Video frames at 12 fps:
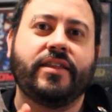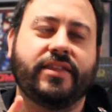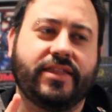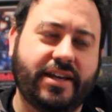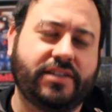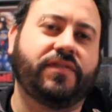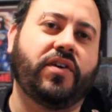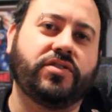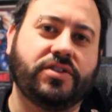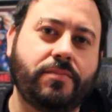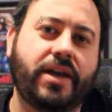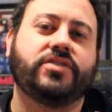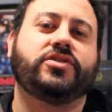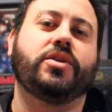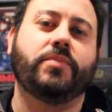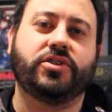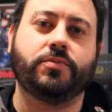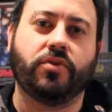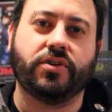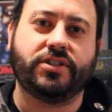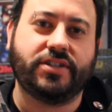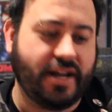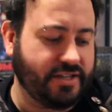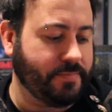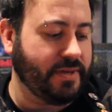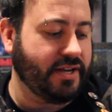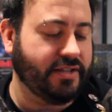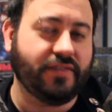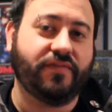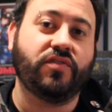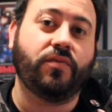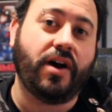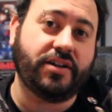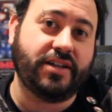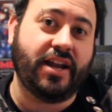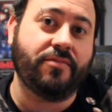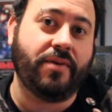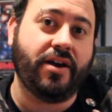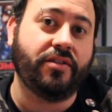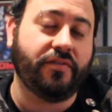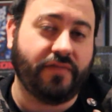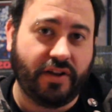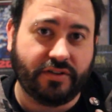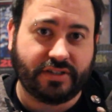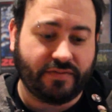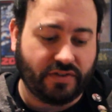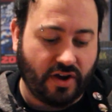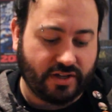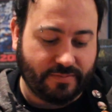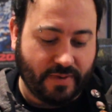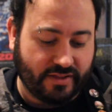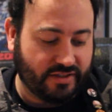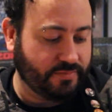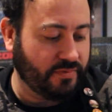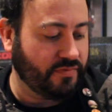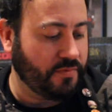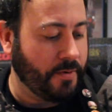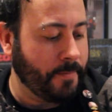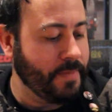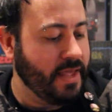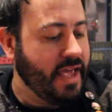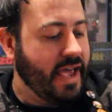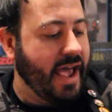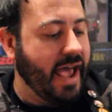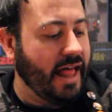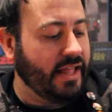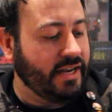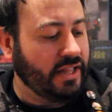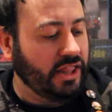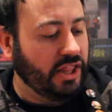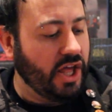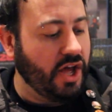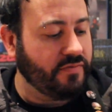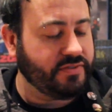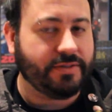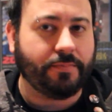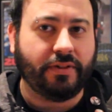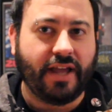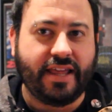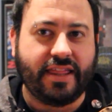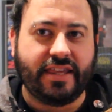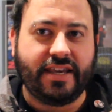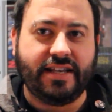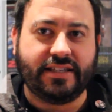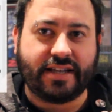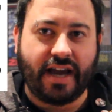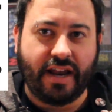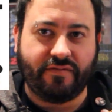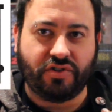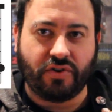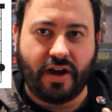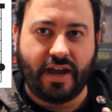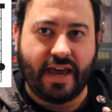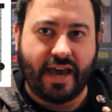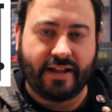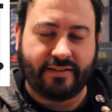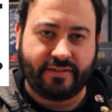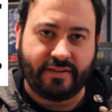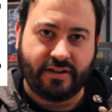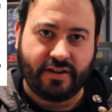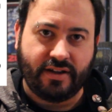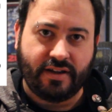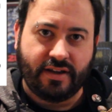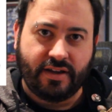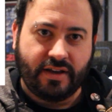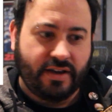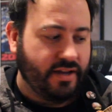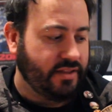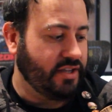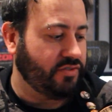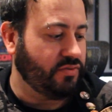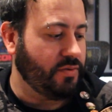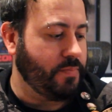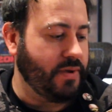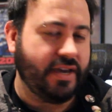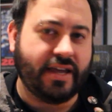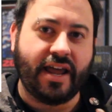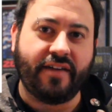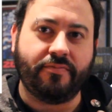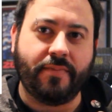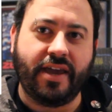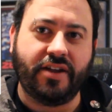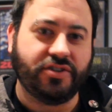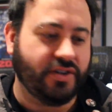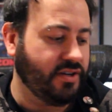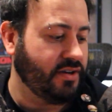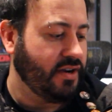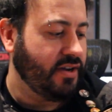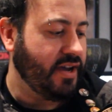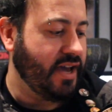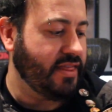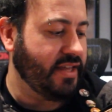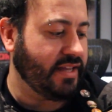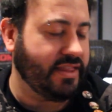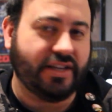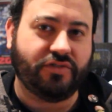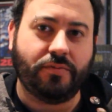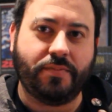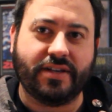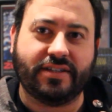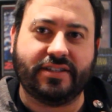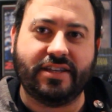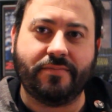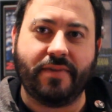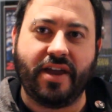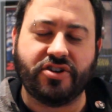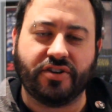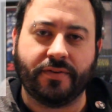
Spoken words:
This version makes so much more sense because if you've watched any of my other videos, I've talked about this before. Allan loves to play these kind of triads. This would be an F major, and like this would be a C major.